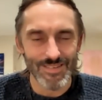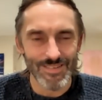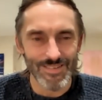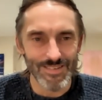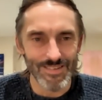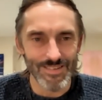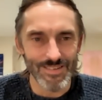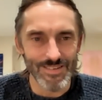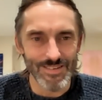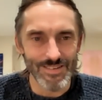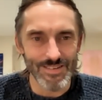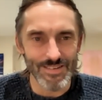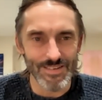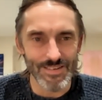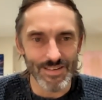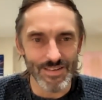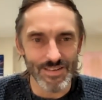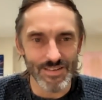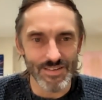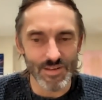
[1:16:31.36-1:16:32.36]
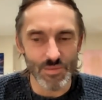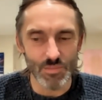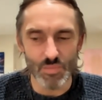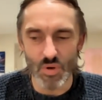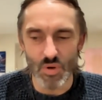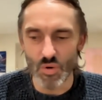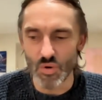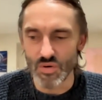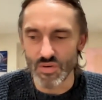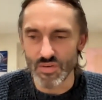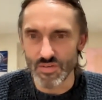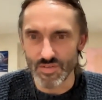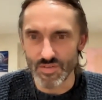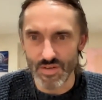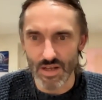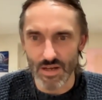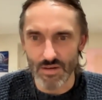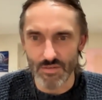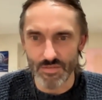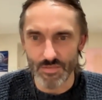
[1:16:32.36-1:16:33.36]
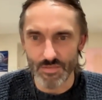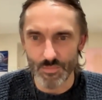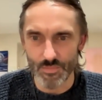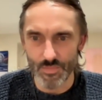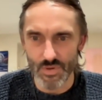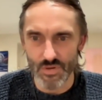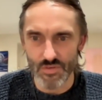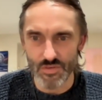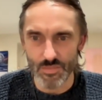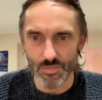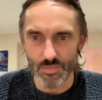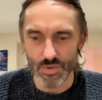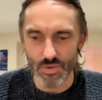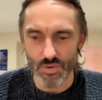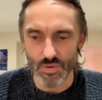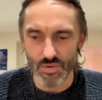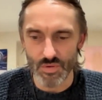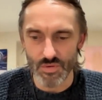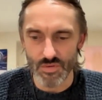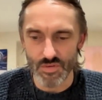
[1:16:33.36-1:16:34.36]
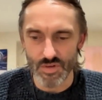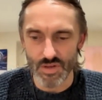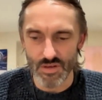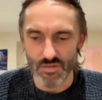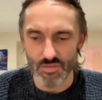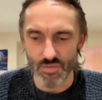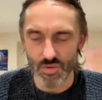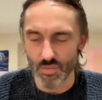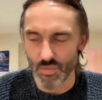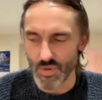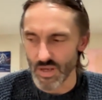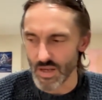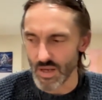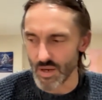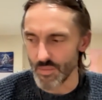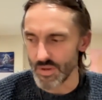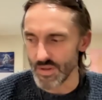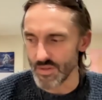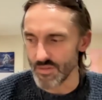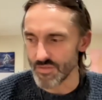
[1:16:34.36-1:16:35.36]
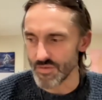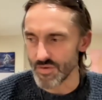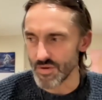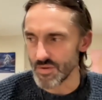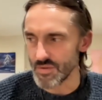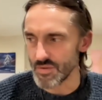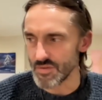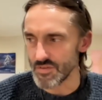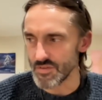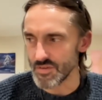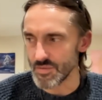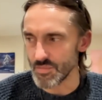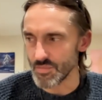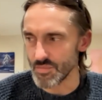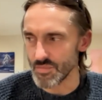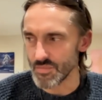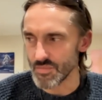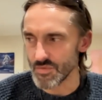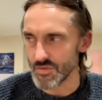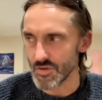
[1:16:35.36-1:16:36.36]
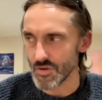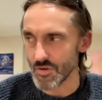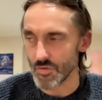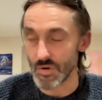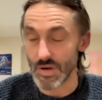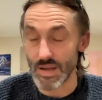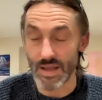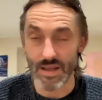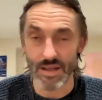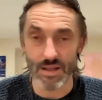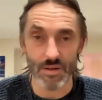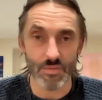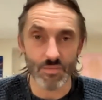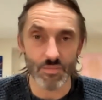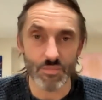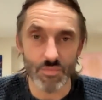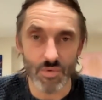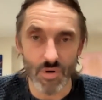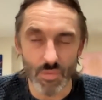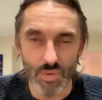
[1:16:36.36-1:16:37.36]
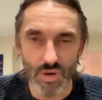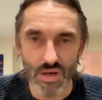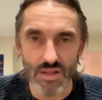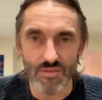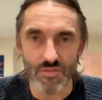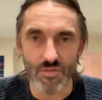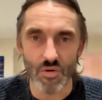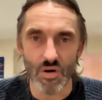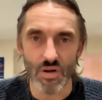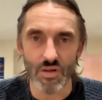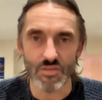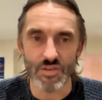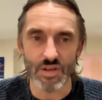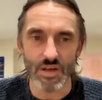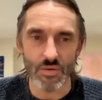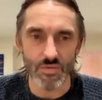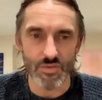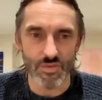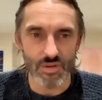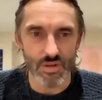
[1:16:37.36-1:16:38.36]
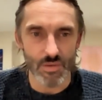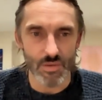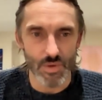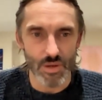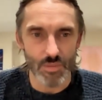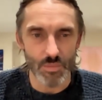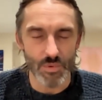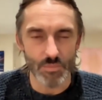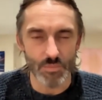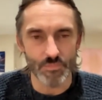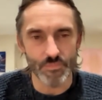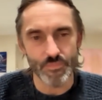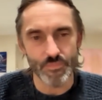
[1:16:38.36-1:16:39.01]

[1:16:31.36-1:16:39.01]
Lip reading: It's important stuff. It's important stuff what we're going through, and to create properly for ourselves at the moment.